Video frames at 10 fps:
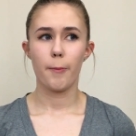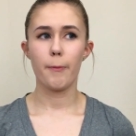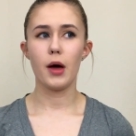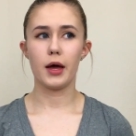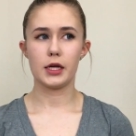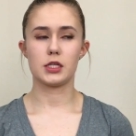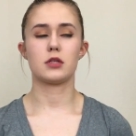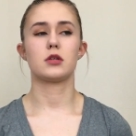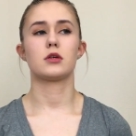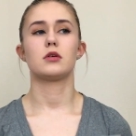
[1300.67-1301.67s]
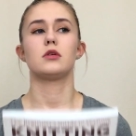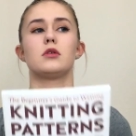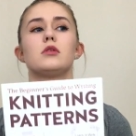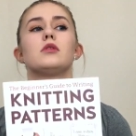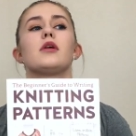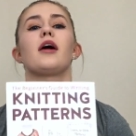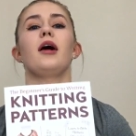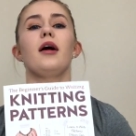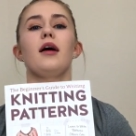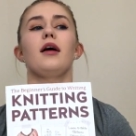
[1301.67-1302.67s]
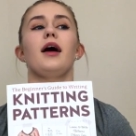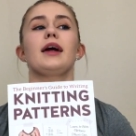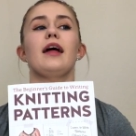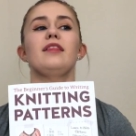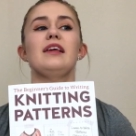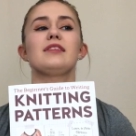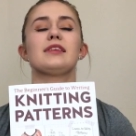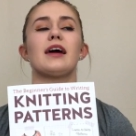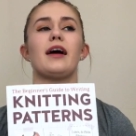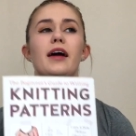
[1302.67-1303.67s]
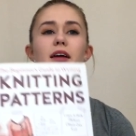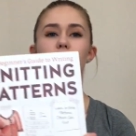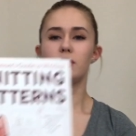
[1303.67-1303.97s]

But I got this guy.